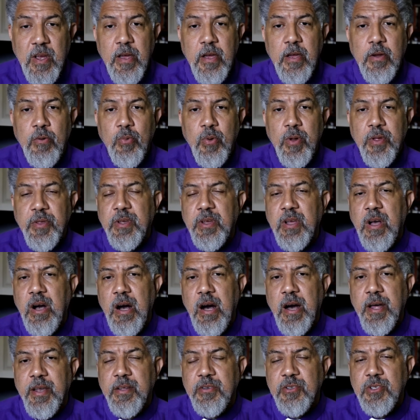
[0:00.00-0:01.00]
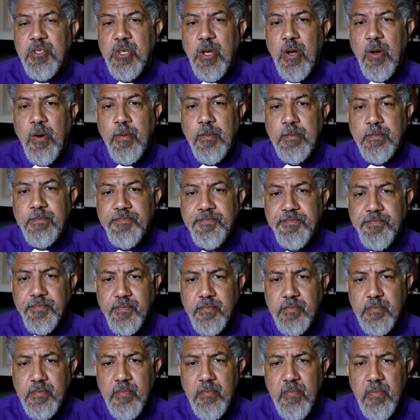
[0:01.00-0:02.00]
with God. And so,
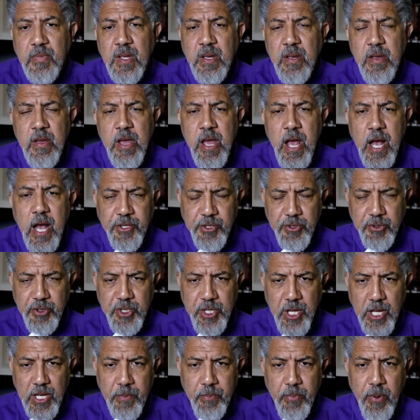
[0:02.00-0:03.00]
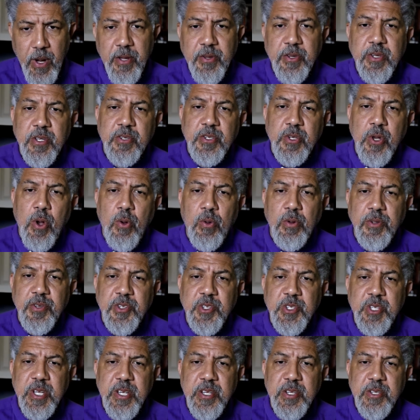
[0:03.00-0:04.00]
as you celebrate this holy
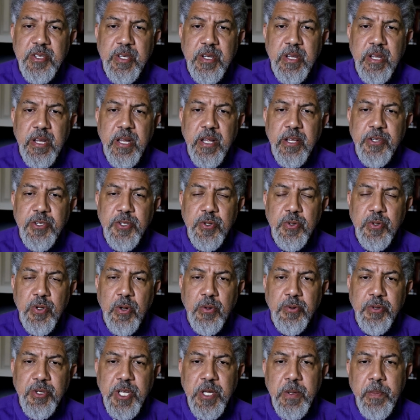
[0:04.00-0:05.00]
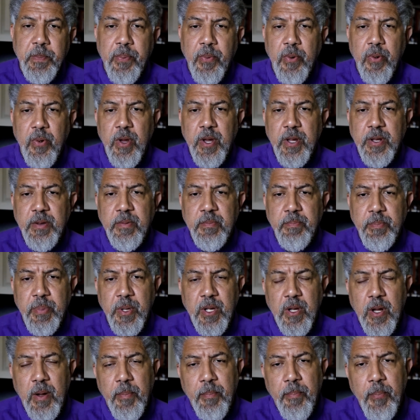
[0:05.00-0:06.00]
season and as you go deeper and
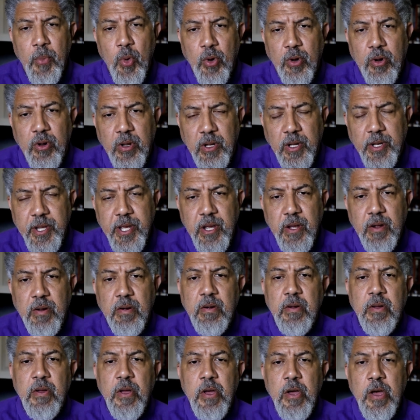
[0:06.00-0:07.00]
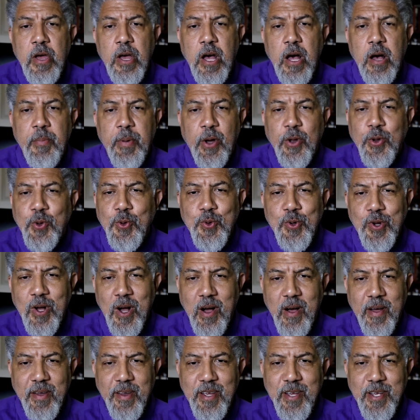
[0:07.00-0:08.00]
become more clear about who
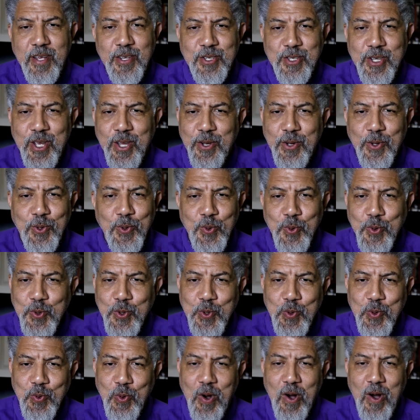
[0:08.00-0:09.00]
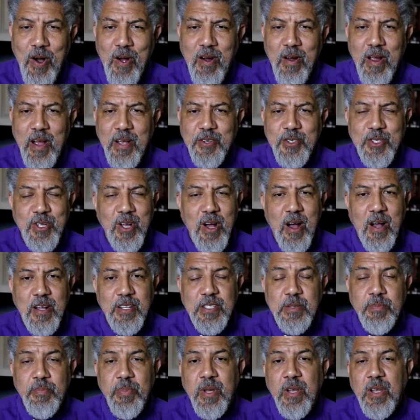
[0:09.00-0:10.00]
God is and who you are as
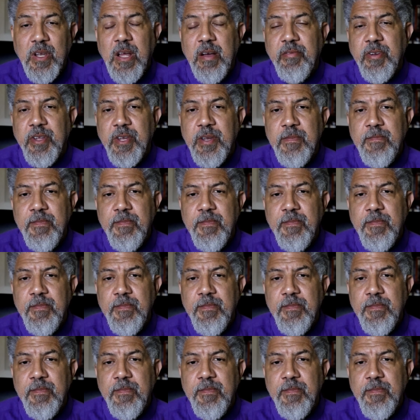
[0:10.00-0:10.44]
God's beloved,